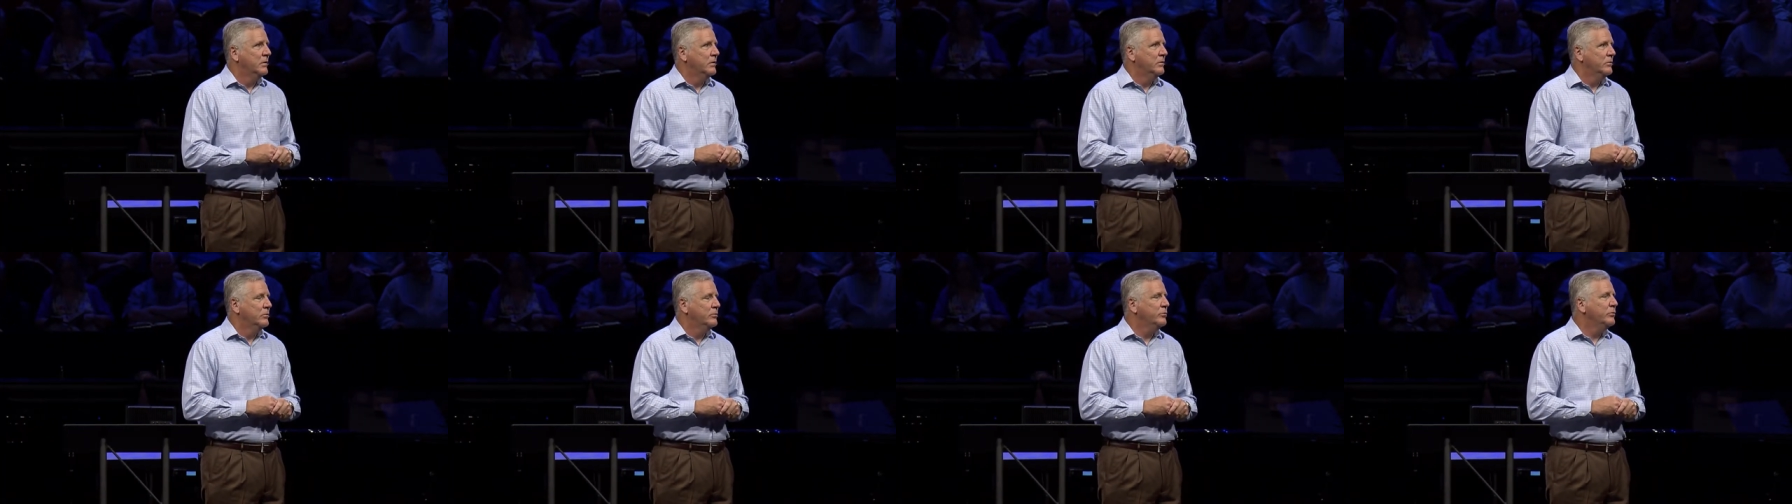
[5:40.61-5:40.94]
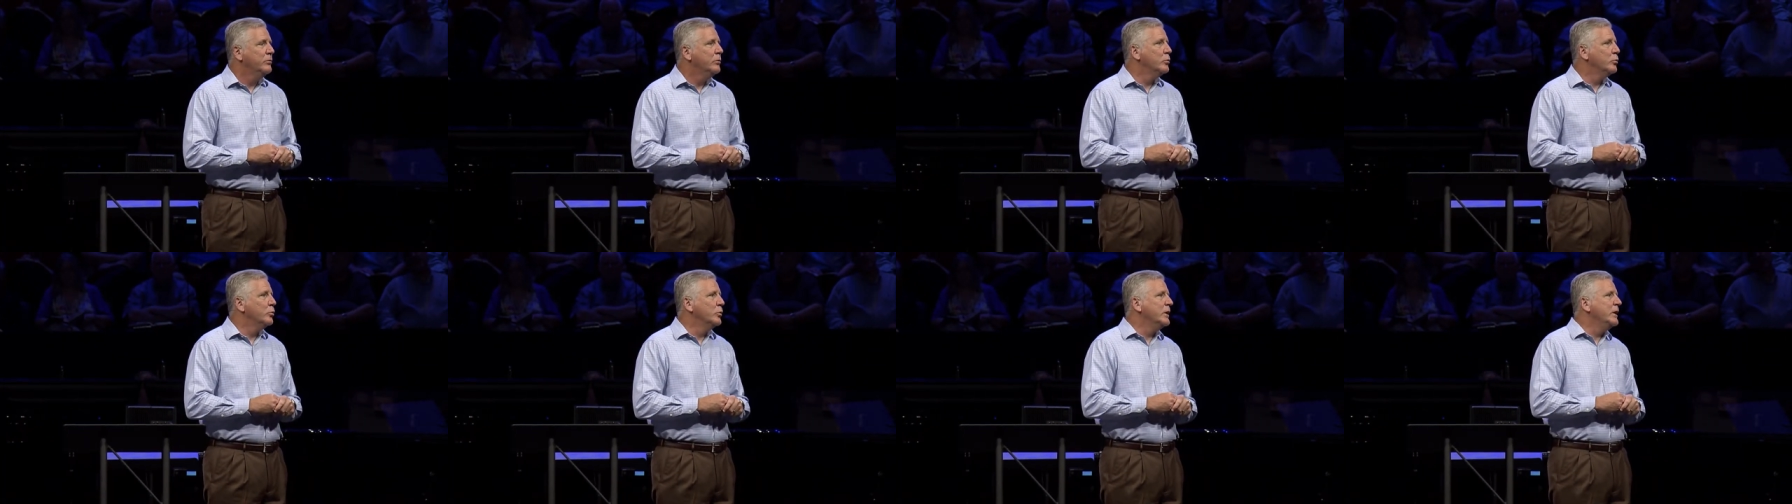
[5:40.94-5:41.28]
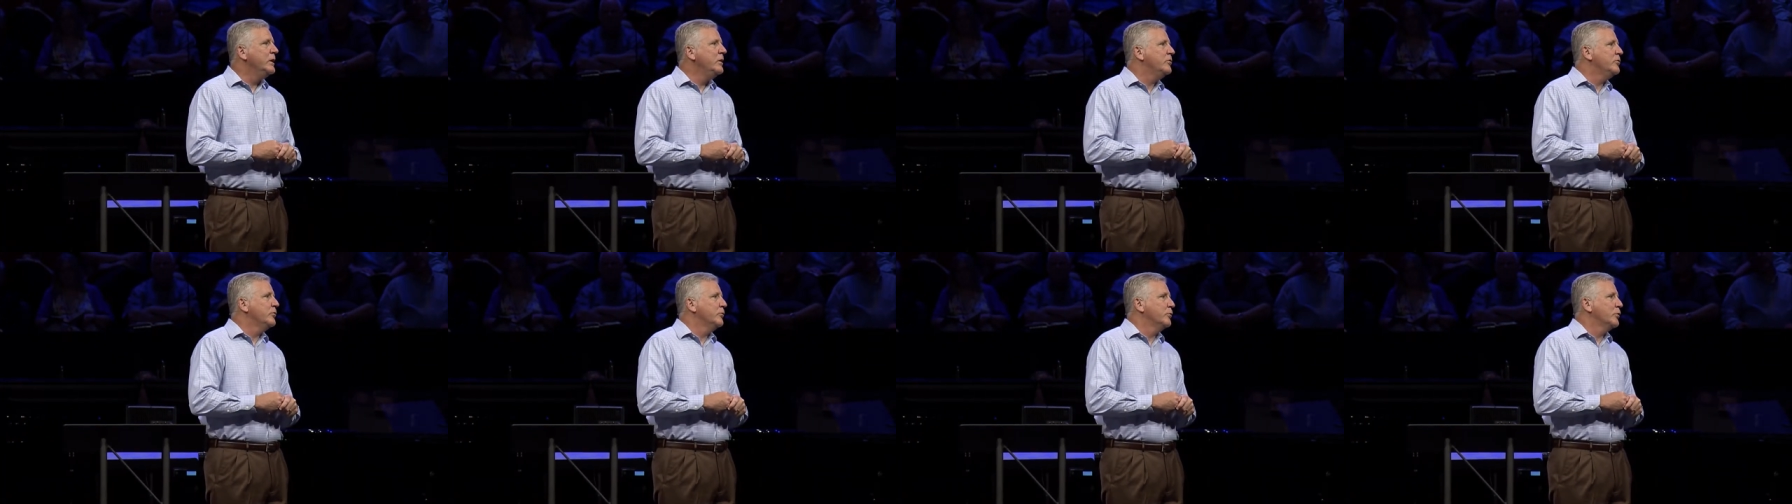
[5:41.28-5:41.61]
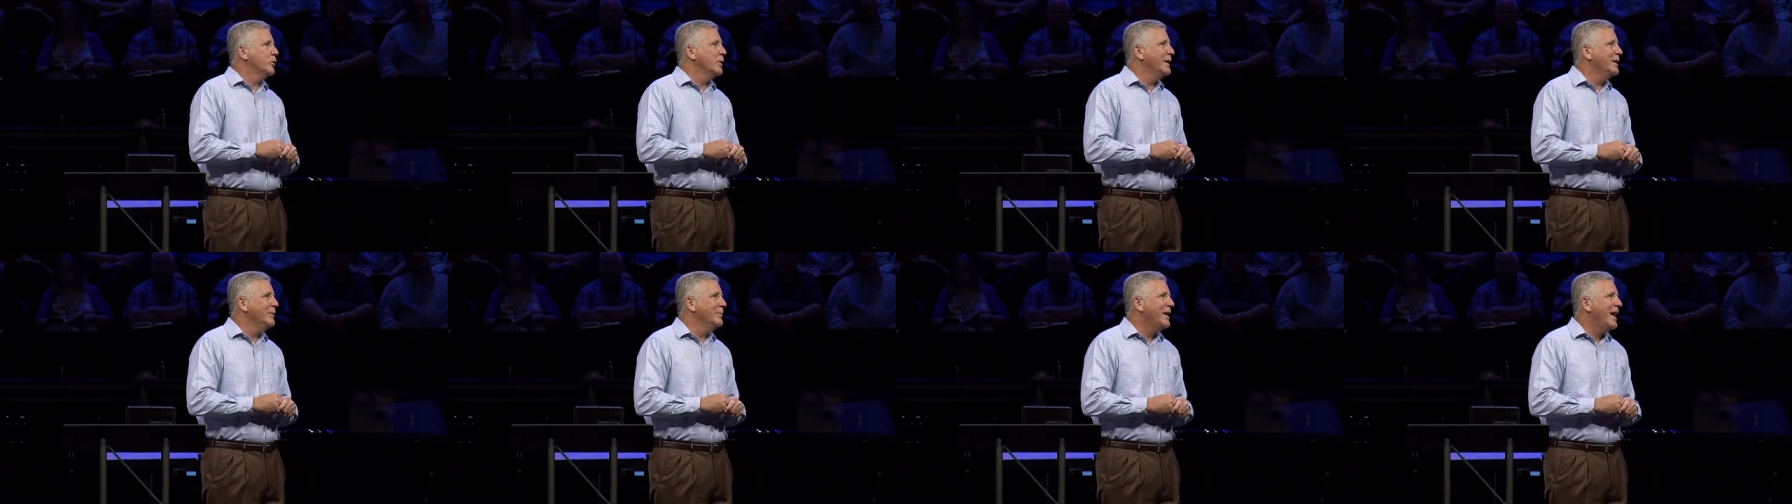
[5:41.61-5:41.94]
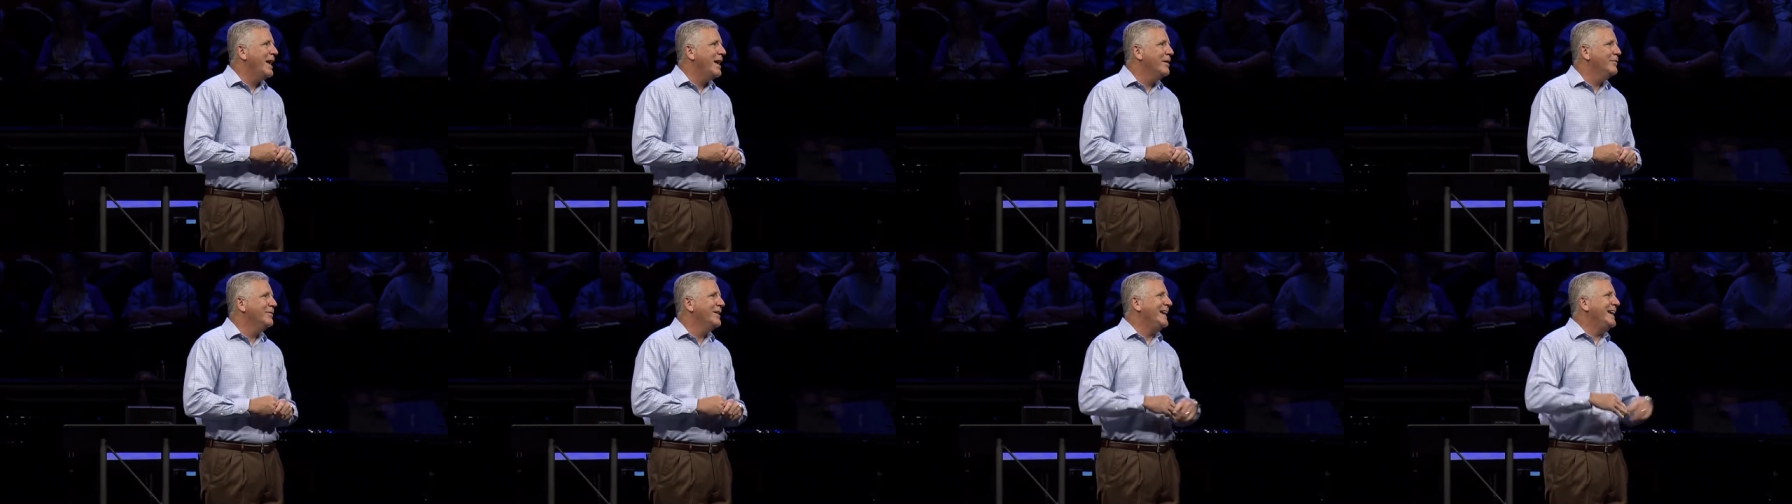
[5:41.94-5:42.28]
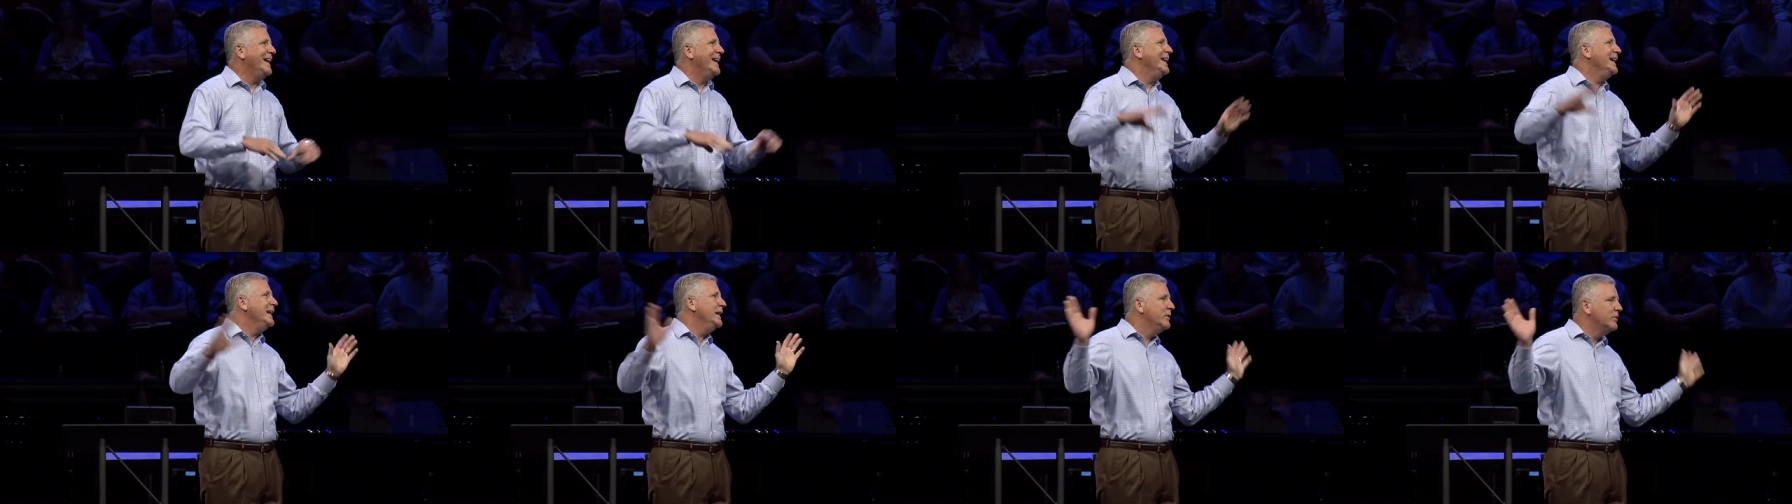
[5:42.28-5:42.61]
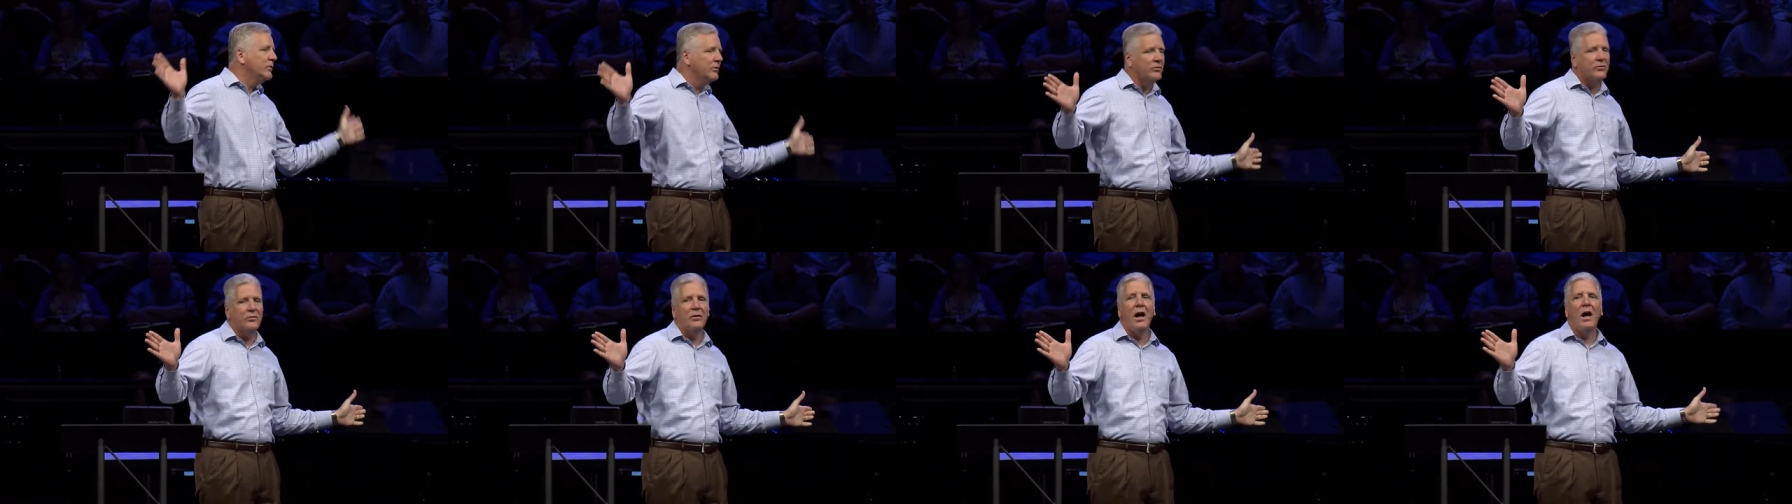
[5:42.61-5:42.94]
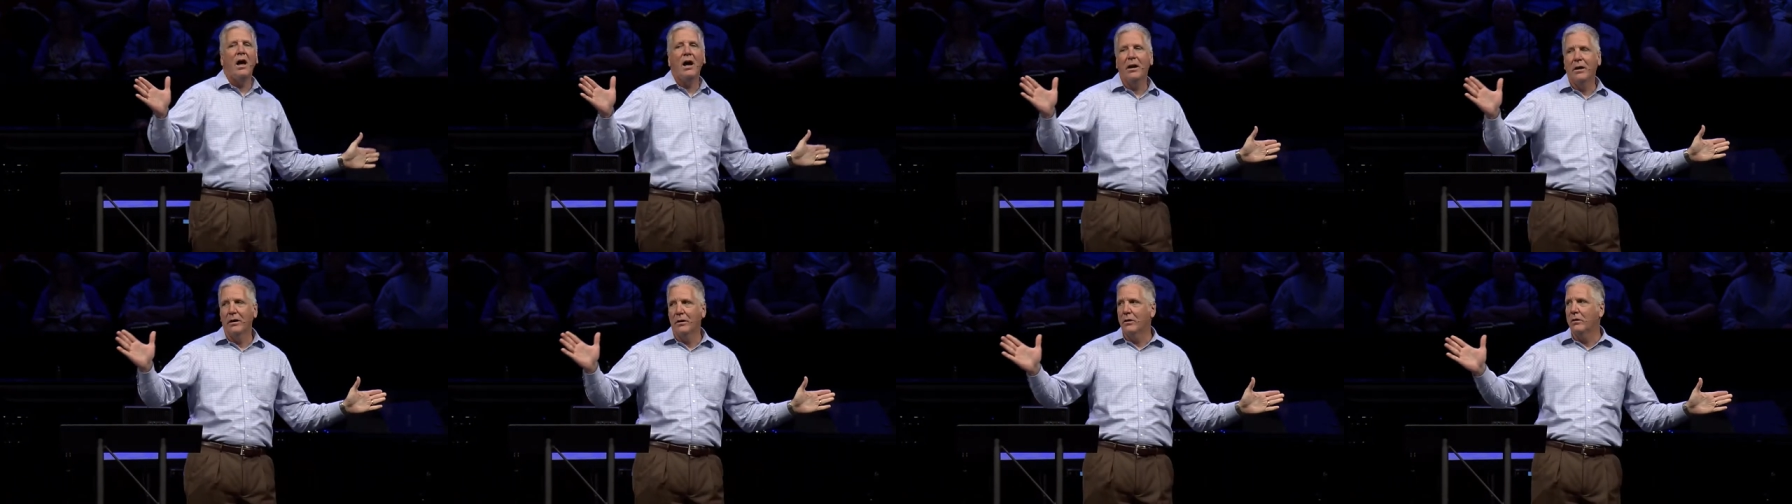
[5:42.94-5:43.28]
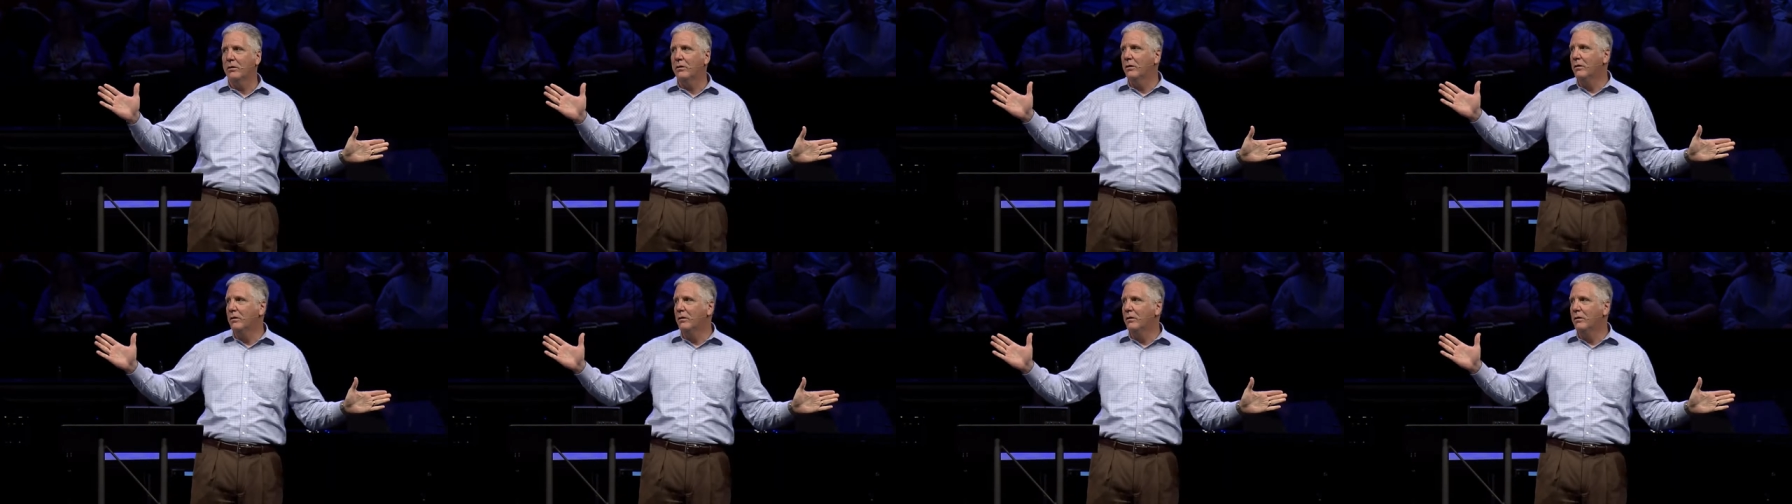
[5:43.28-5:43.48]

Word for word: There's no reason for him to have any desire